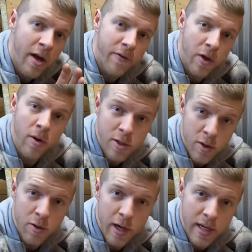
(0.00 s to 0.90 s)
for those of
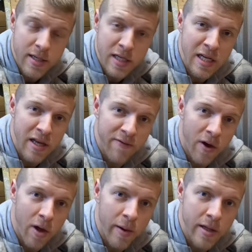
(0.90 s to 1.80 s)
you who are consistently
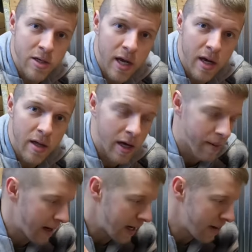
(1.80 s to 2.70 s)
following the channel here,
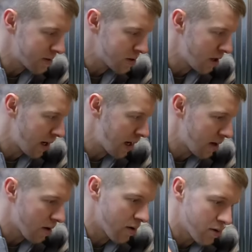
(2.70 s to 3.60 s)
my name is
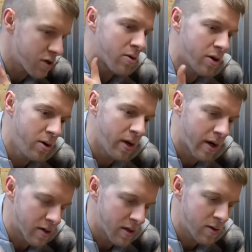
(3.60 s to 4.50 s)
Jay, or those of you who are new here,
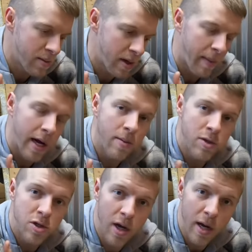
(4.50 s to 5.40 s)
excuse me, my name
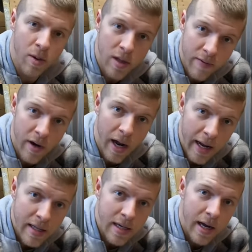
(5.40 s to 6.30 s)
is Jay. We live on an
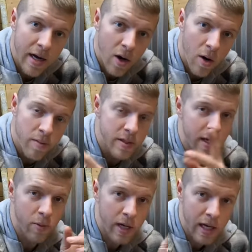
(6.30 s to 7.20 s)
18 acre
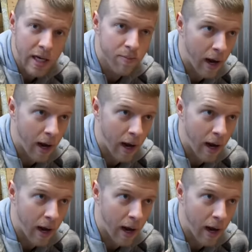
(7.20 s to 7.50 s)
homestead. We heat